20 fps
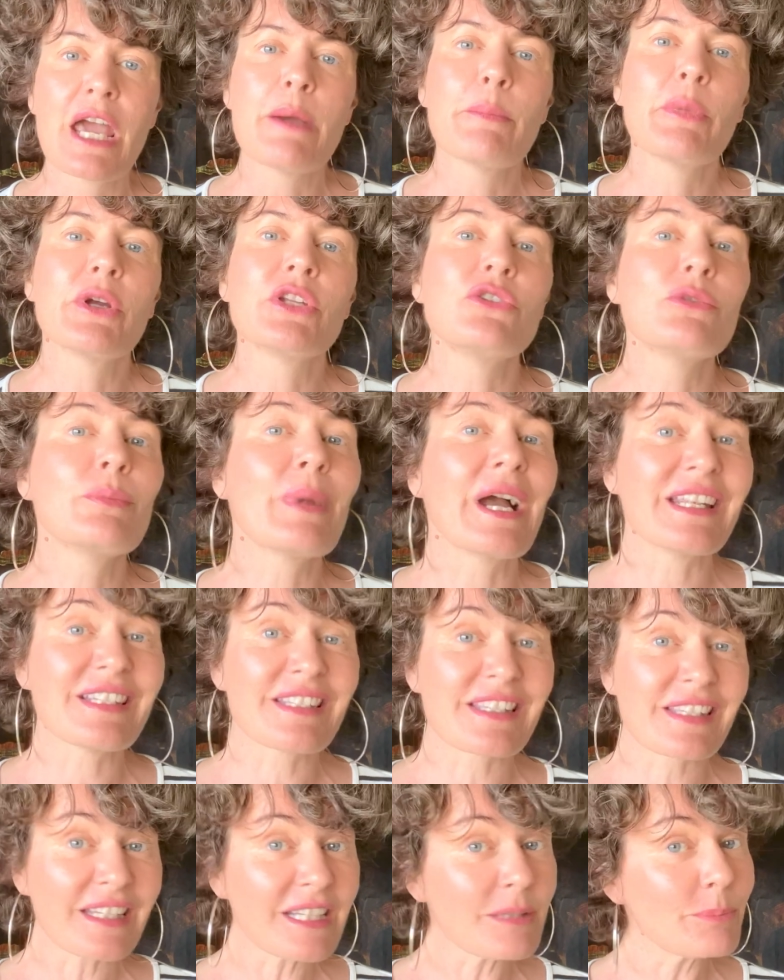but you
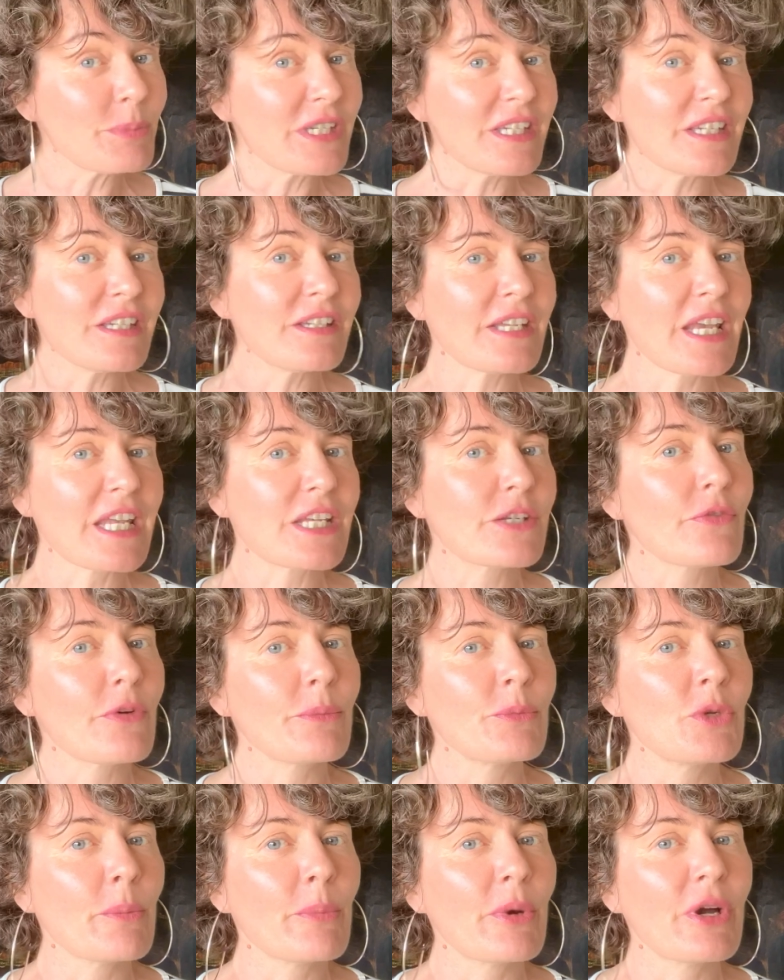might still be detached
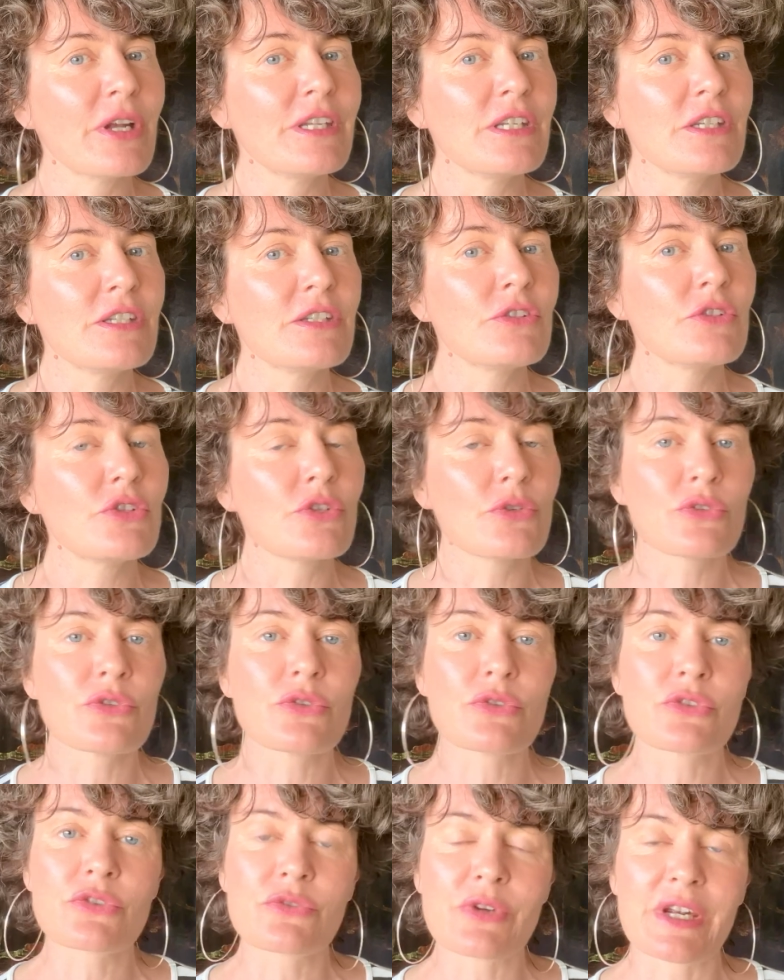from your body due
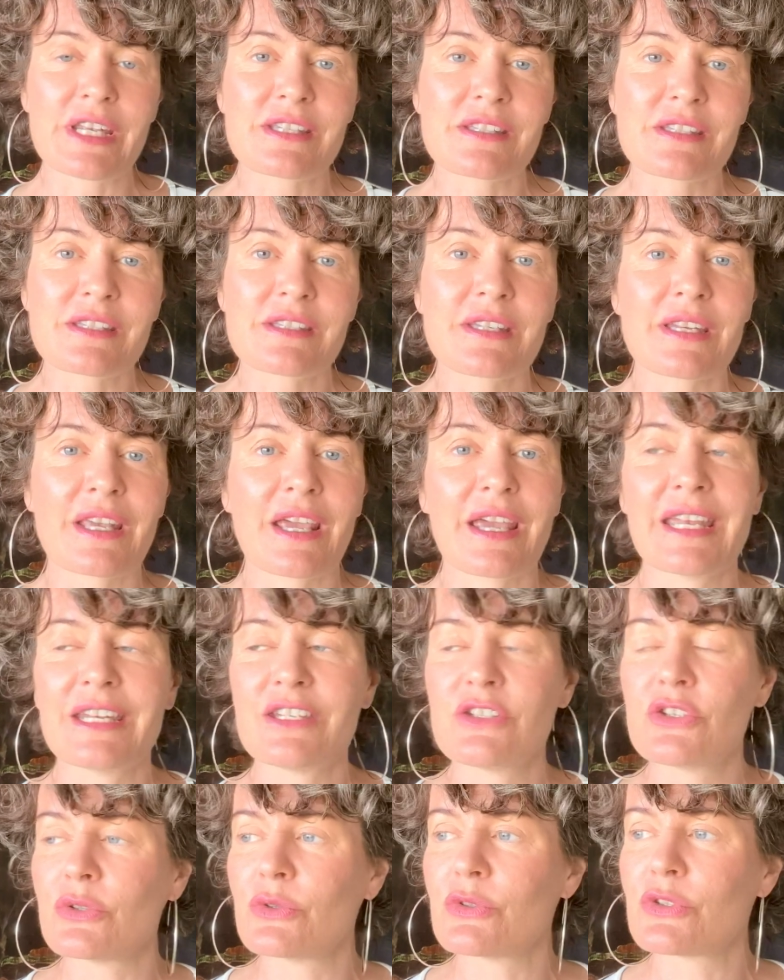to stress
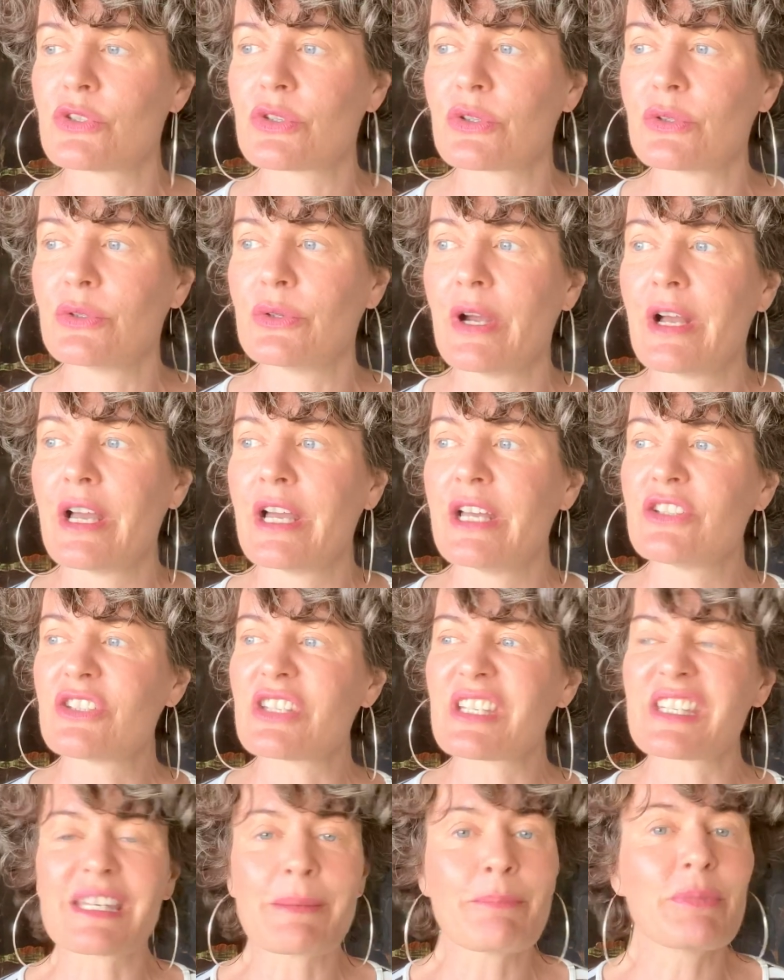and due to
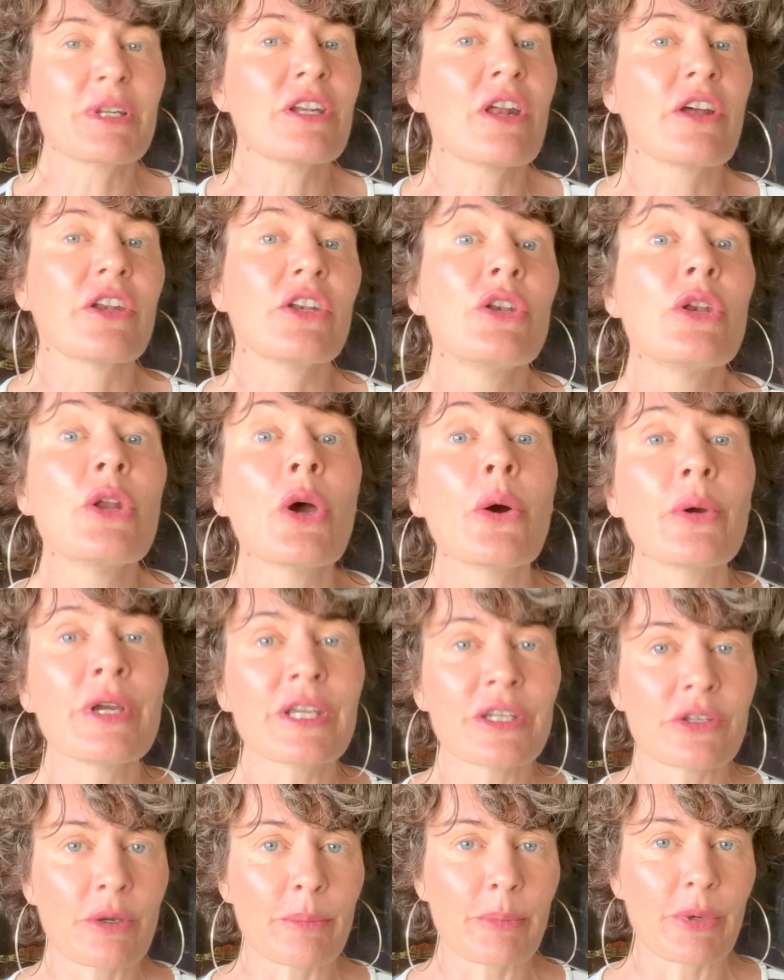just simply not
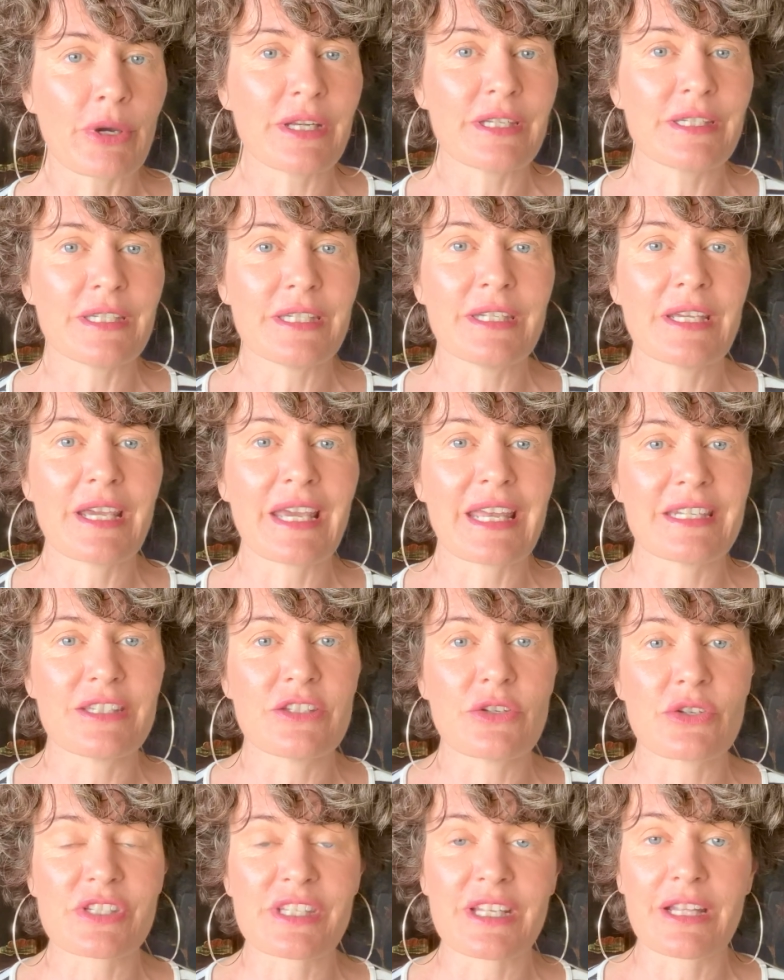knowing your body
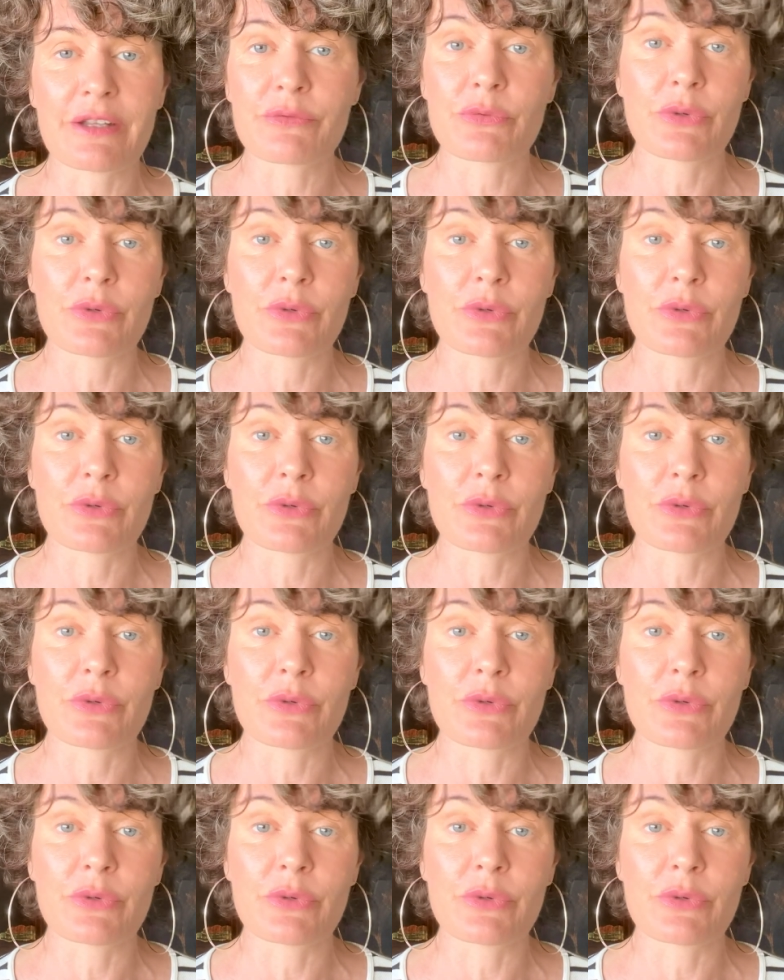and yourself